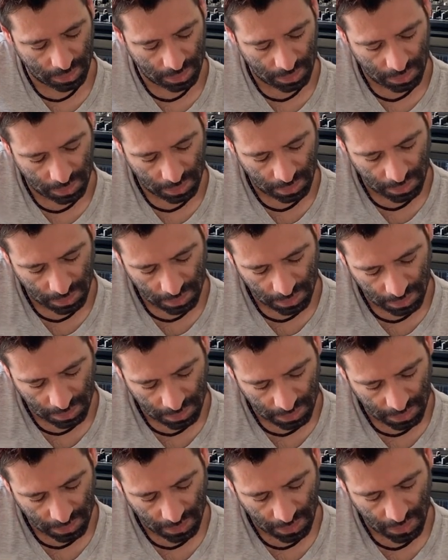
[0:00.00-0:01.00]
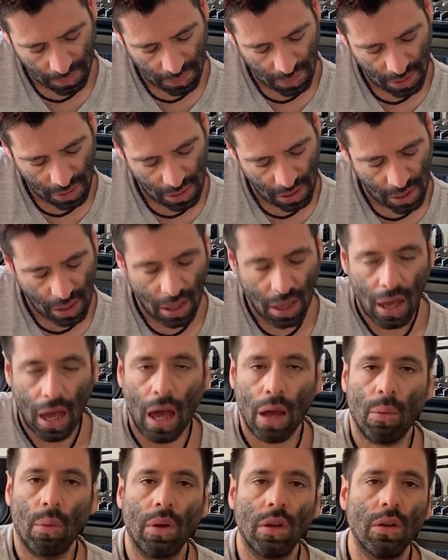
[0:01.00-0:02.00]

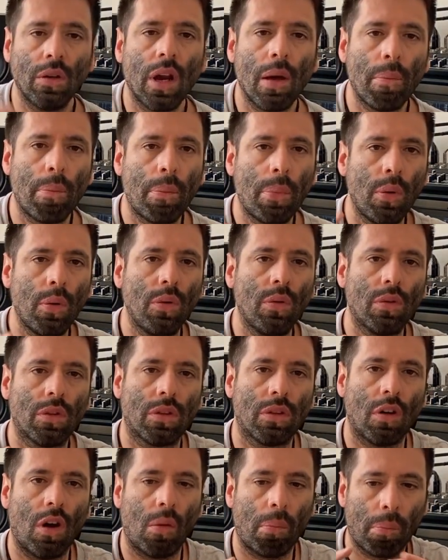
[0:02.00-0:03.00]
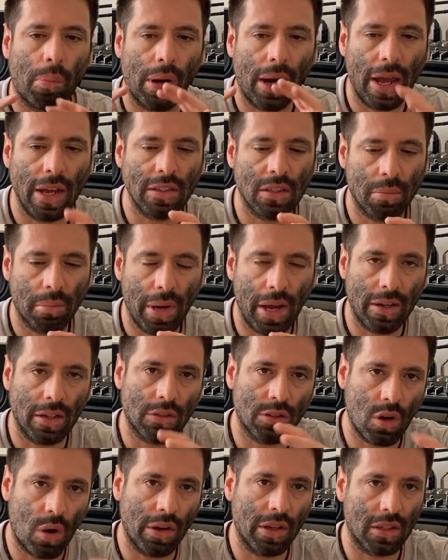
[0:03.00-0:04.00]
And we're gonna put or place the
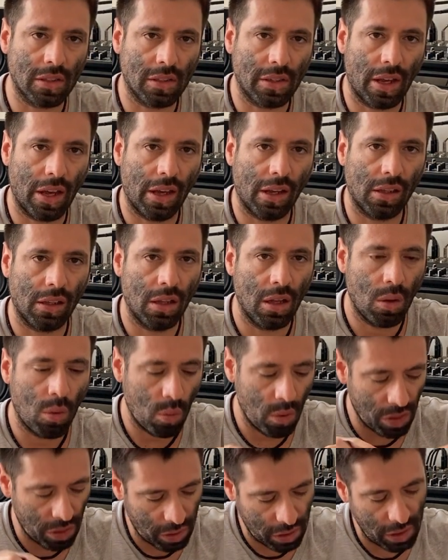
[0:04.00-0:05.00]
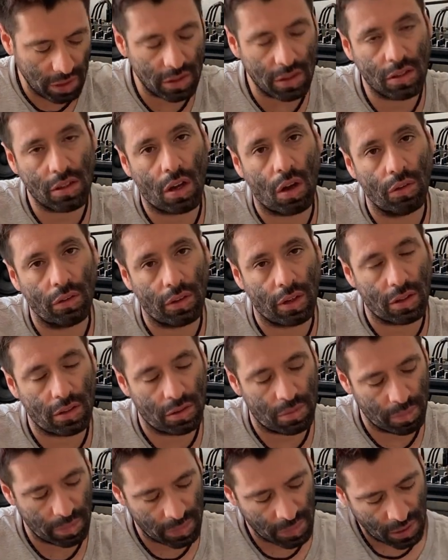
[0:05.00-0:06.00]
pentatonic scale within this context.
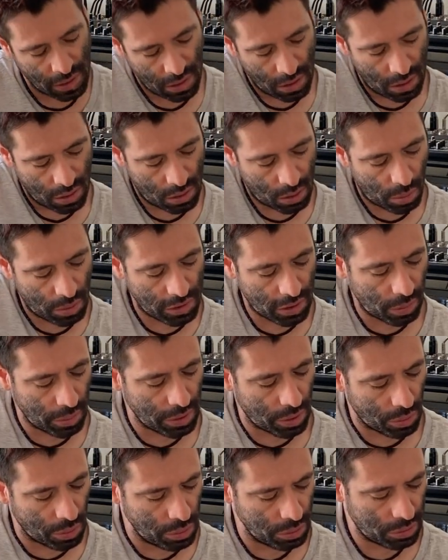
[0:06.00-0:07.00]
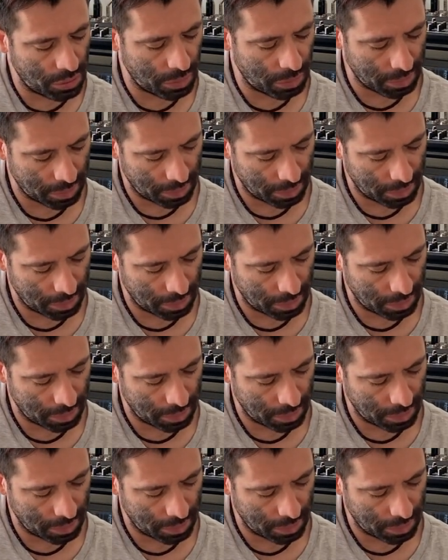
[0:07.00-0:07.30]
So we'll start with the root.